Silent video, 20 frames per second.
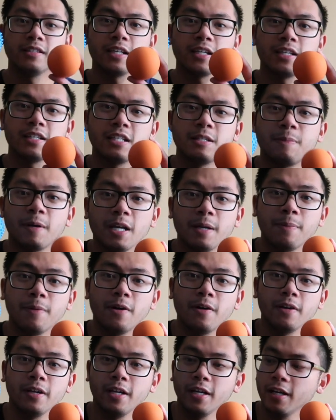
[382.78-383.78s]
it's like a spike
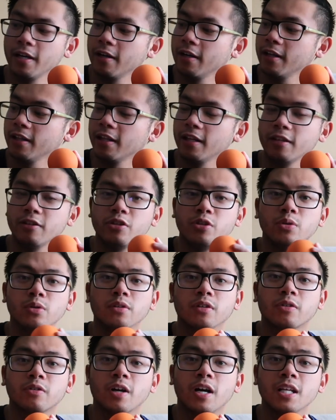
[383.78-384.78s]
ball here and then two
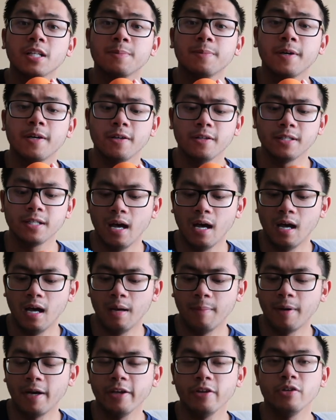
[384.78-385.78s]
lacrosse balls.
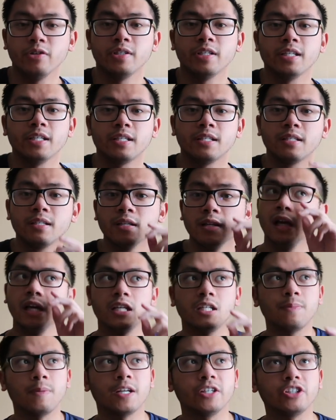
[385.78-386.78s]
I use this
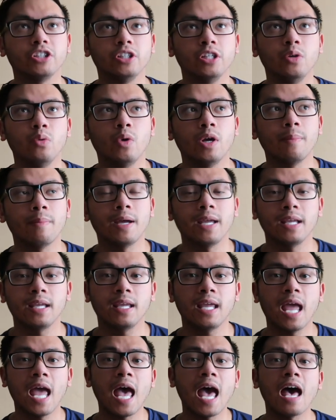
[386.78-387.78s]
especially when my
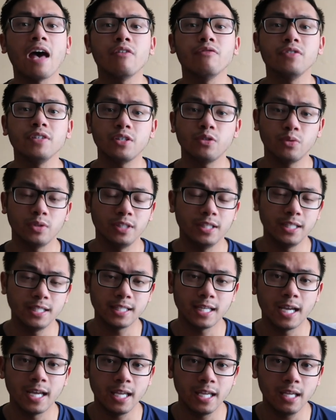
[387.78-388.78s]
calf is really
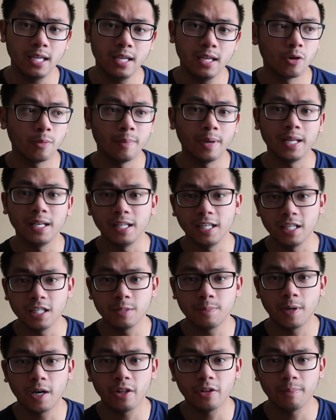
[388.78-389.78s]
tight or my knee
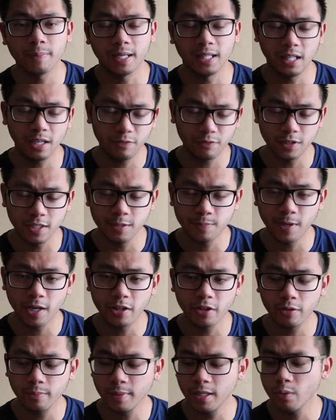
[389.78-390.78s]
is bothering, my left knee is
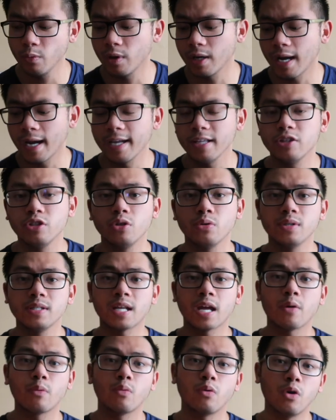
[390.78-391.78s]
bothering me. What I do
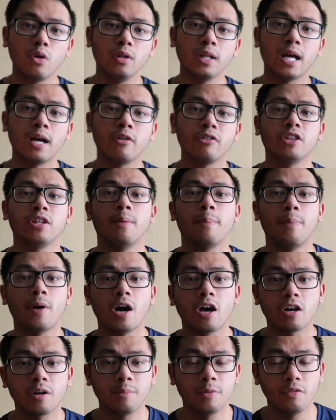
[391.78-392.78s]
is I roll out the
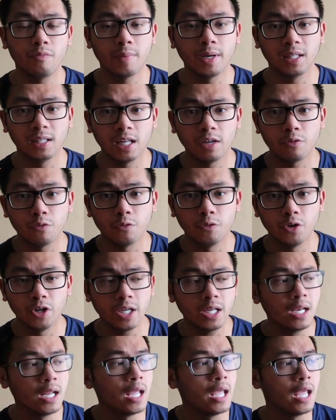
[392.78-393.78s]
bottom of my left
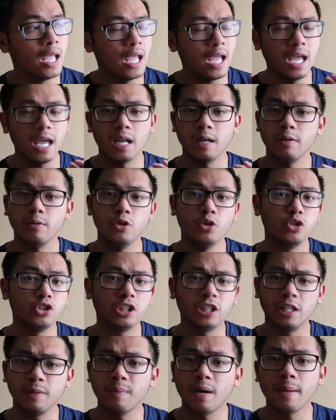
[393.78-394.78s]
foot, and
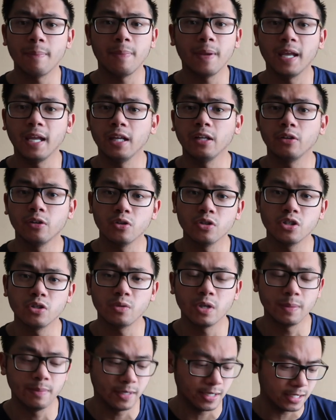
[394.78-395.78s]
usually my pain goes
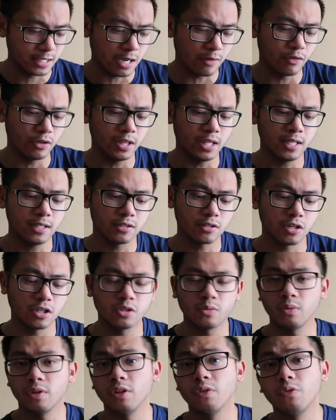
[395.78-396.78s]
away because everything
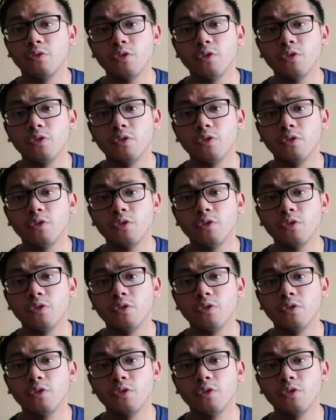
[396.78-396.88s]
starts with the